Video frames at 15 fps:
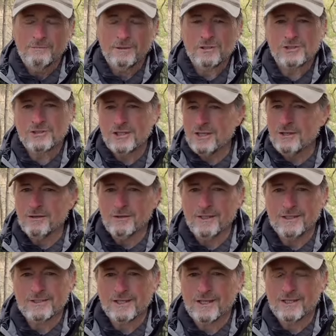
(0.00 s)
But still,
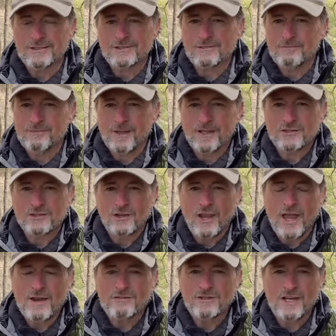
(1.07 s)
it's
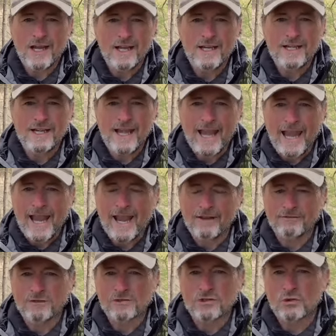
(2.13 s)
life cut in
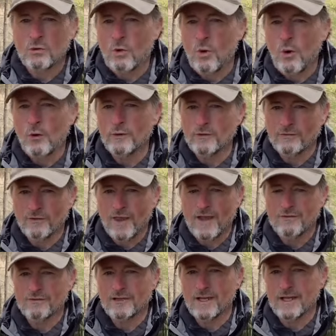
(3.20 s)
half. It's the quality of
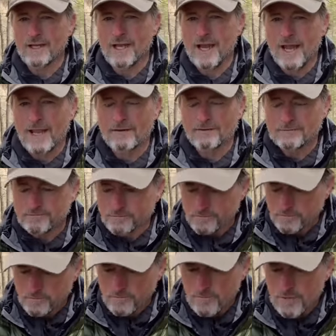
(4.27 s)
life cut in half.
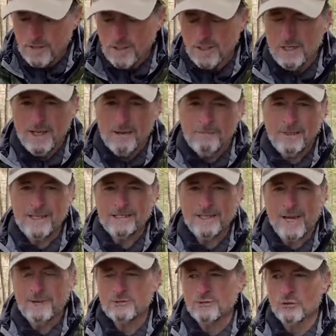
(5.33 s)
Many
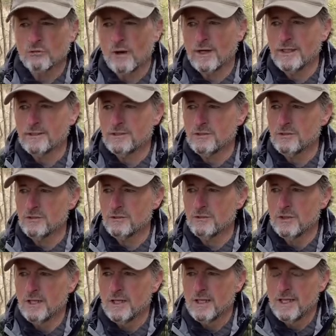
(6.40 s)
times you'll run into
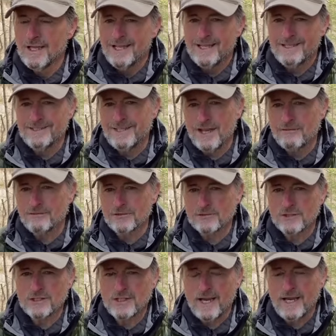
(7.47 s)

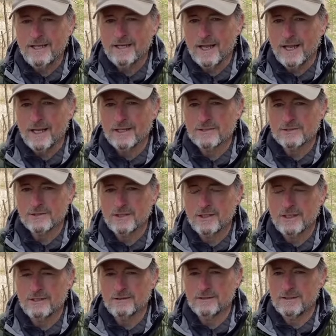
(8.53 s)
deafness in canines
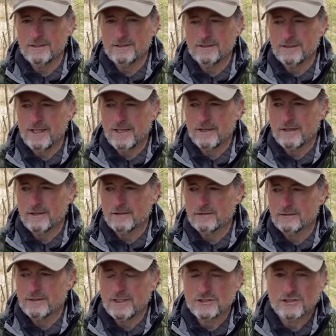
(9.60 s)

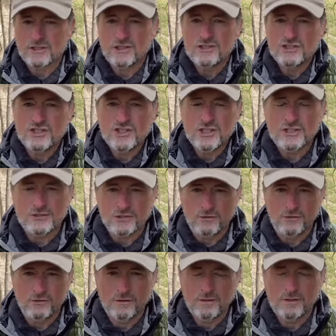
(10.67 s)
it's
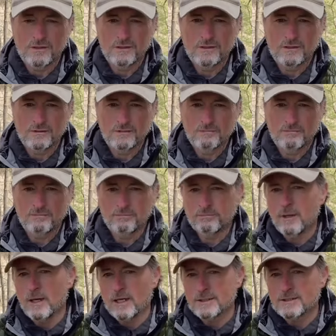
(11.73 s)
congenital
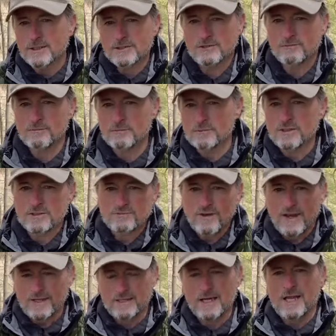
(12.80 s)

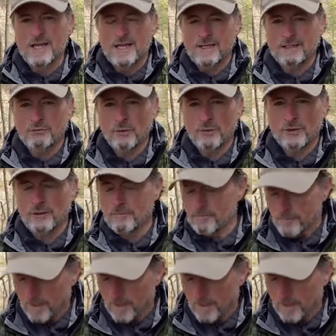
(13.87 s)
defect with them.